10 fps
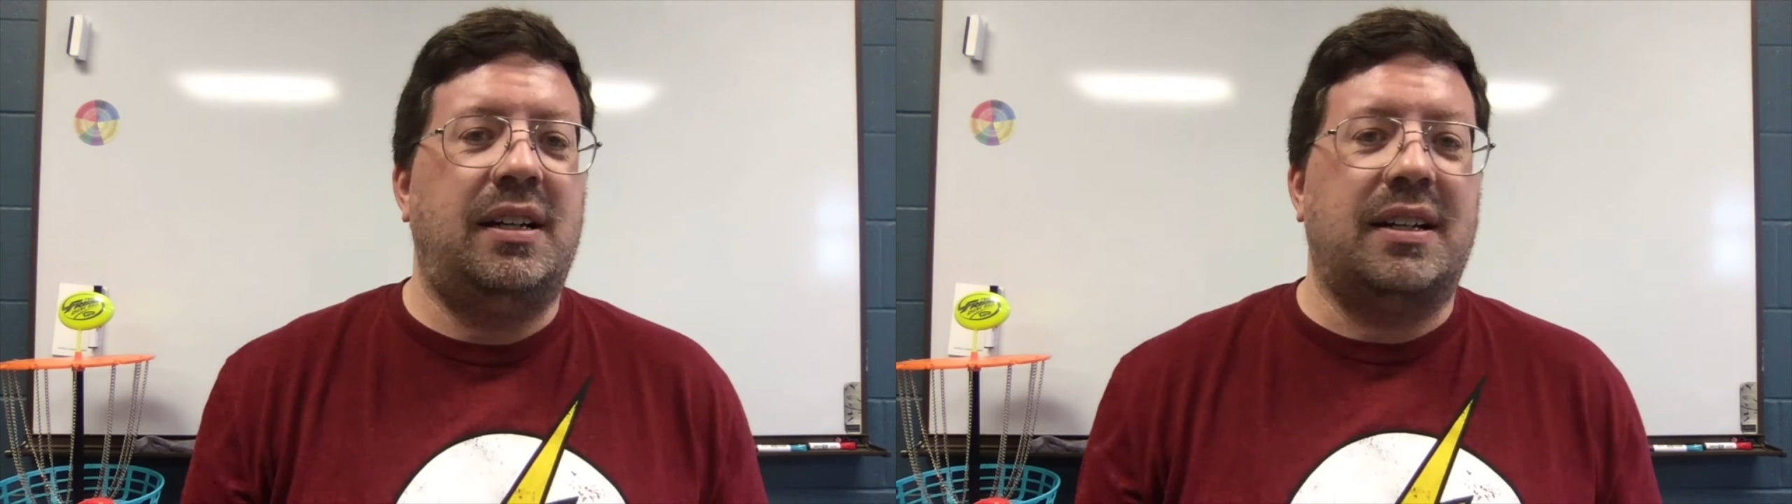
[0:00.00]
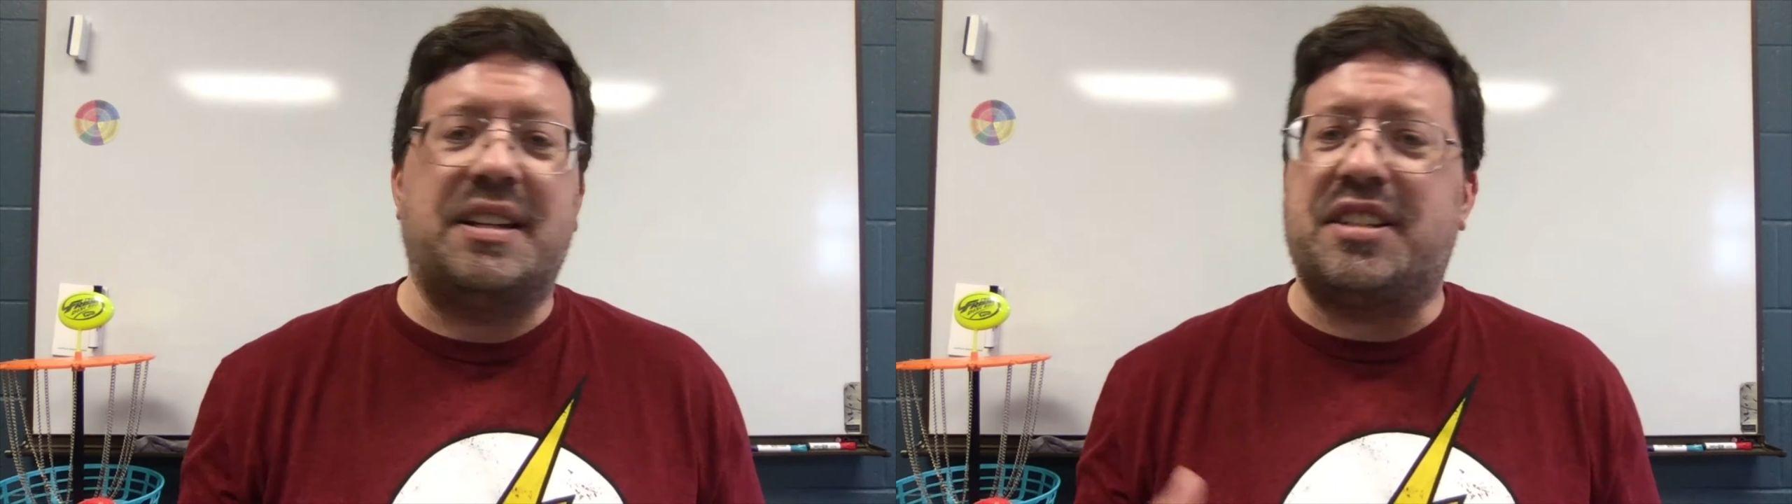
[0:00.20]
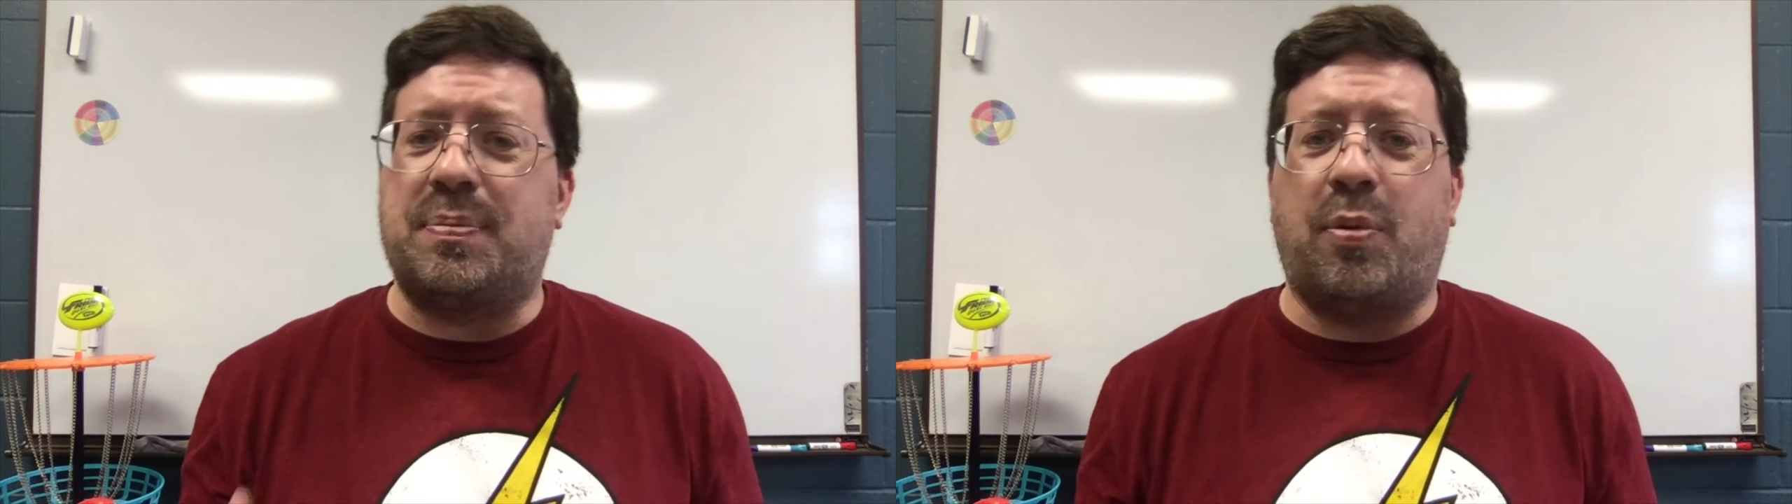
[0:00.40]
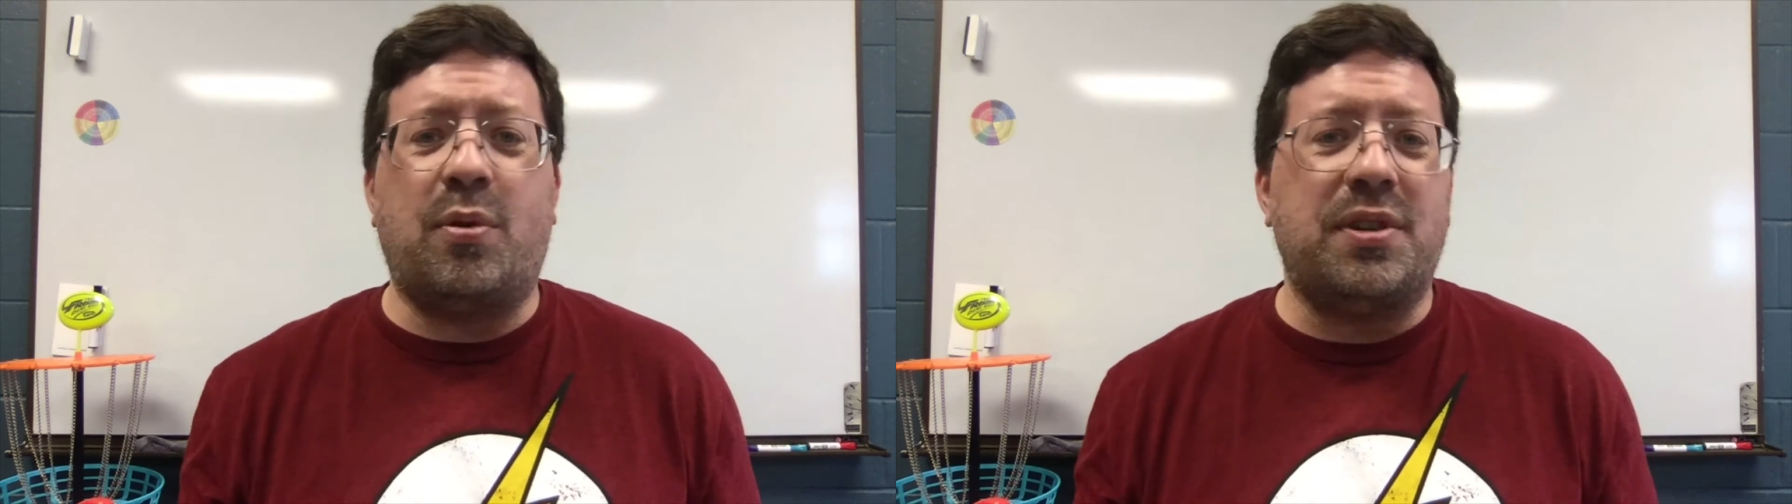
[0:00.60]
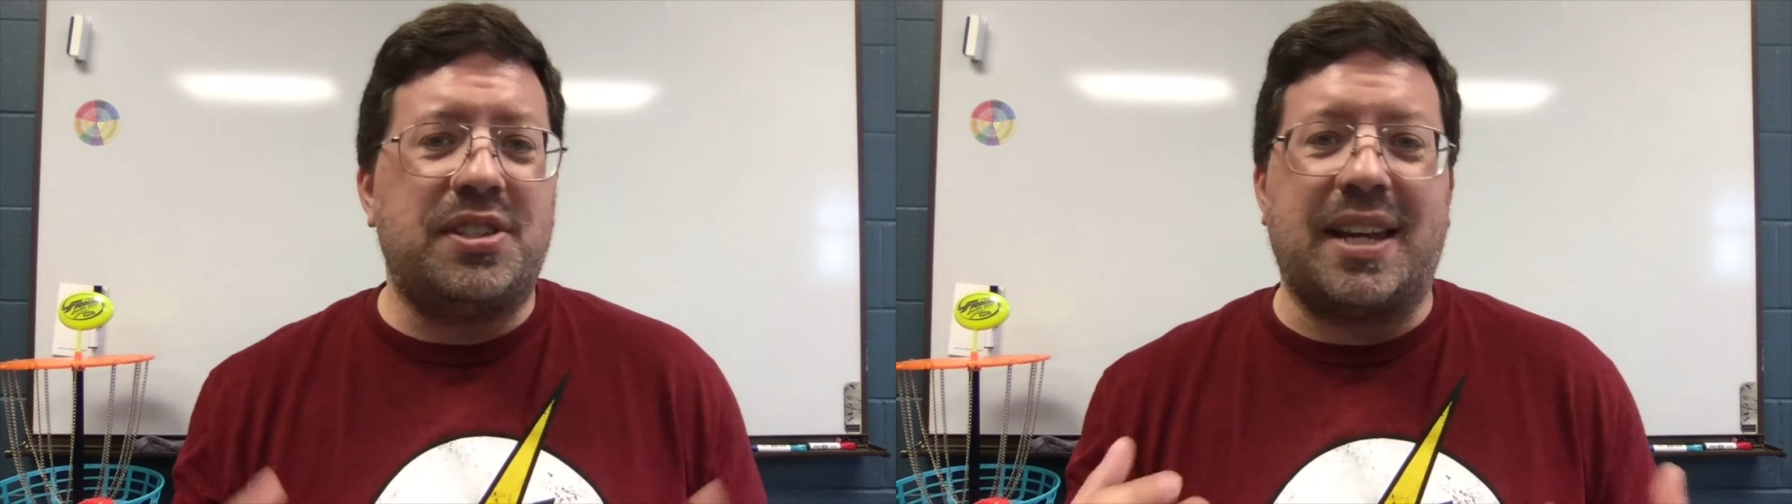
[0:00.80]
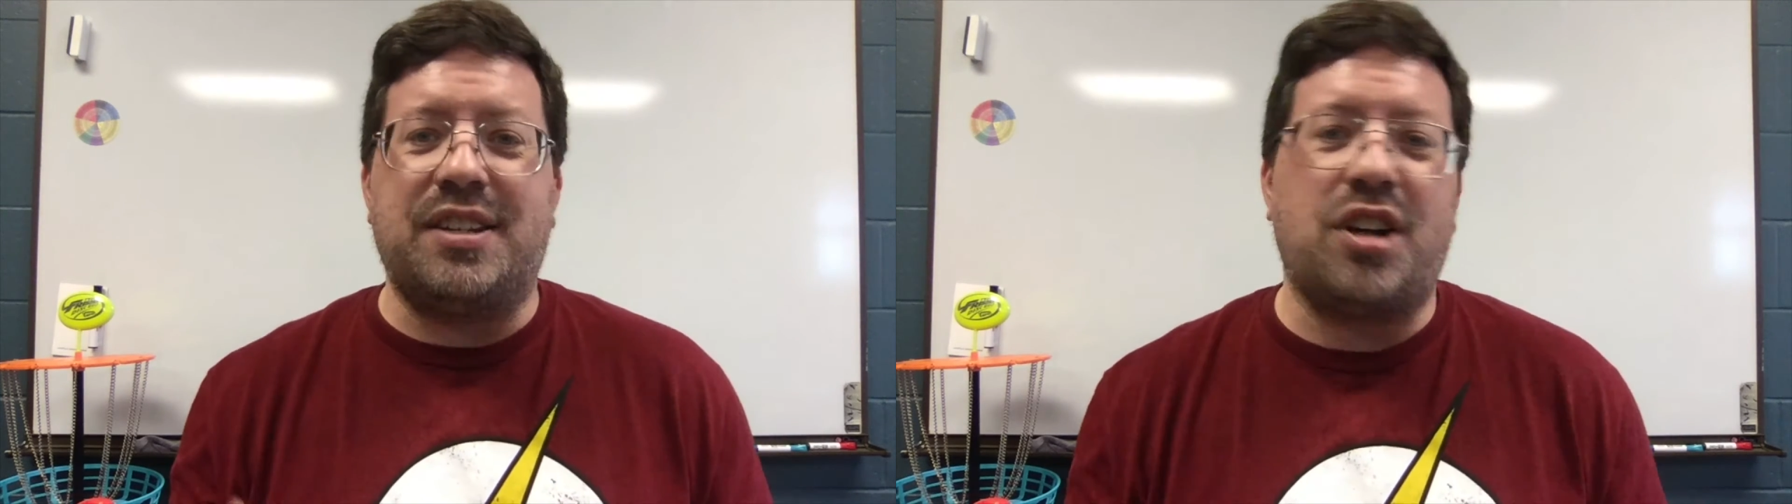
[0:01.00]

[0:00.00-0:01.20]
In sports and